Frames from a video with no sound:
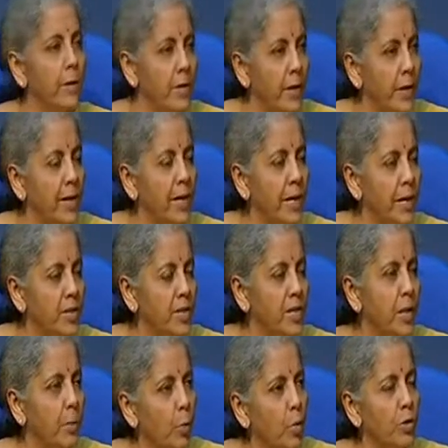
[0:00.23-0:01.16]

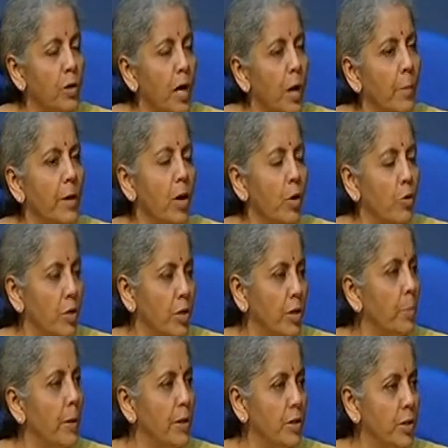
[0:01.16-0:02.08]
dedicated amount coming out
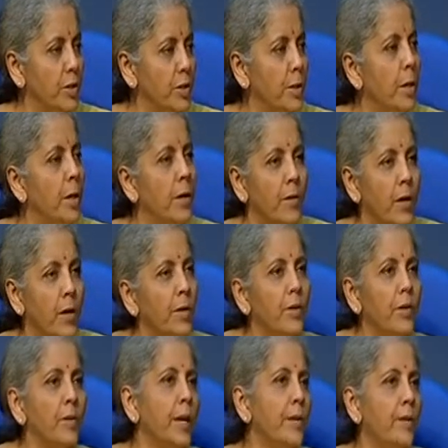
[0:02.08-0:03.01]
of the budget
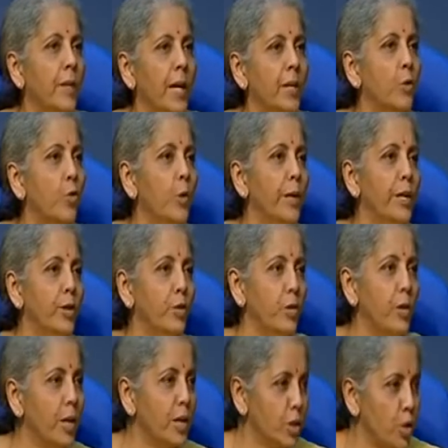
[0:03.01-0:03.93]
rather than that going
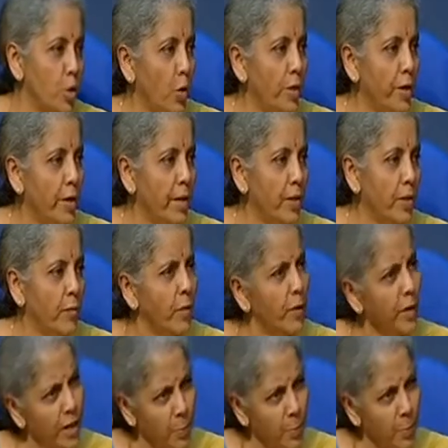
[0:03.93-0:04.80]
into the consolidated fund.